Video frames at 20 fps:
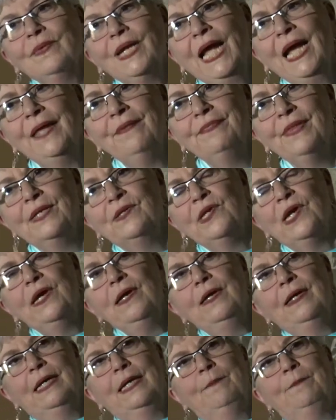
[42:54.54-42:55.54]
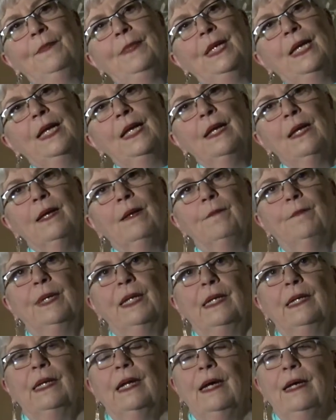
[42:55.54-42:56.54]
at the time,
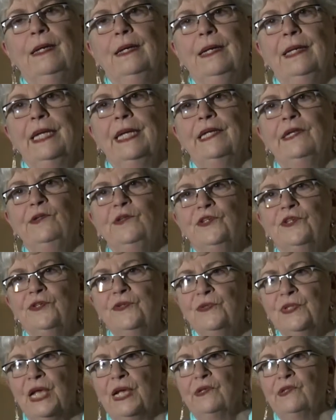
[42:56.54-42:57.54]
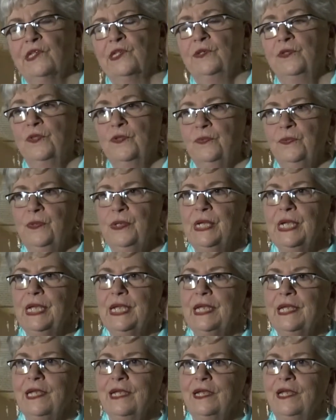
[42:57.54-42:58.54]
but uh, in
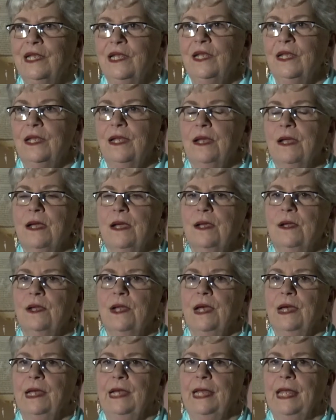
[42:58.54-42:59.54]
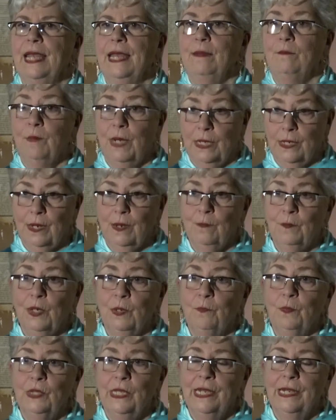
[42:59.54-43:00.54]
2003, uh, at Montgomery
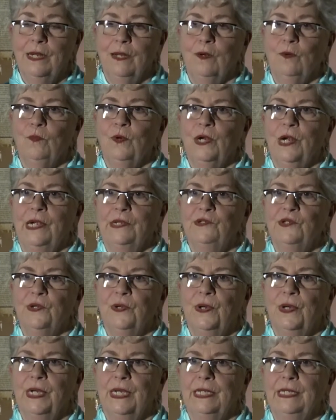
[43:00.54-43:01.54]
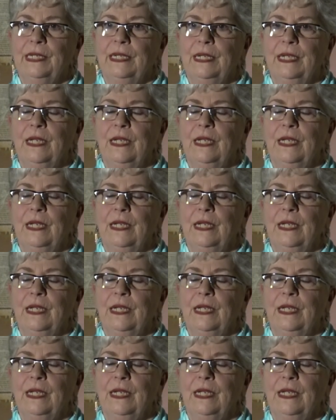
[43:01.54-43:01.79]
Blair, where I taught,